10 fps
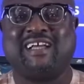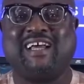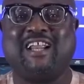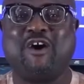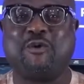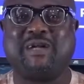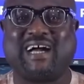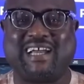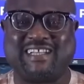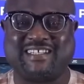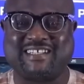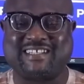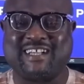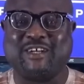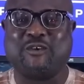Hello, guys.
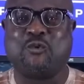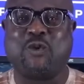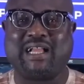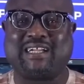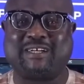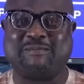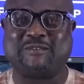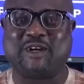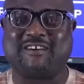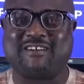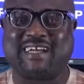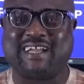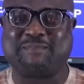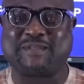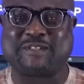Welcome to another
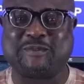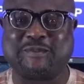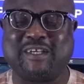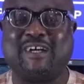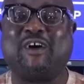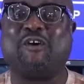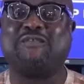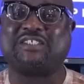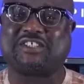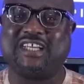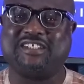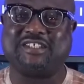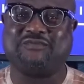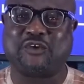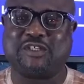episode of the
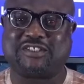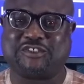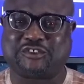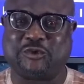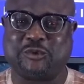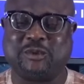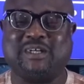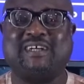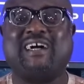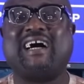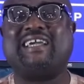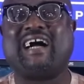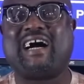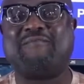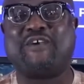Changing Voices Show. I
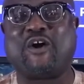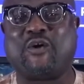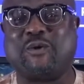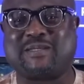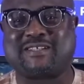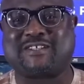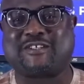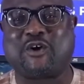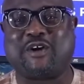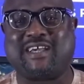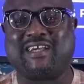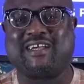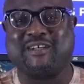am your host, Toye